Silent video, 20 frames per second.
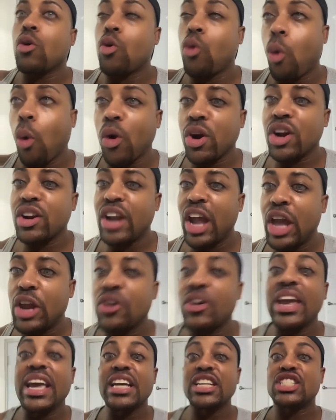
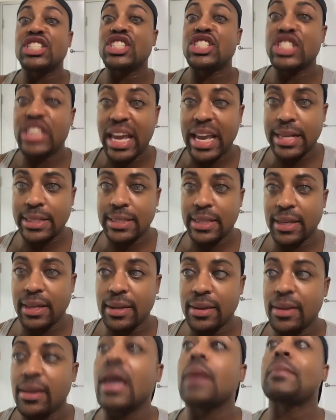coordinator is shit
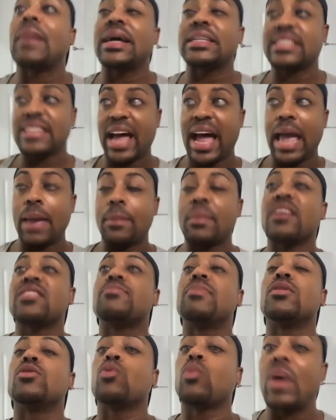and my time has
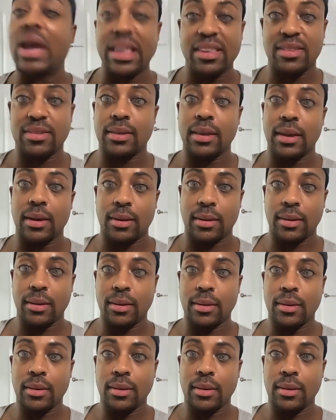been wasted.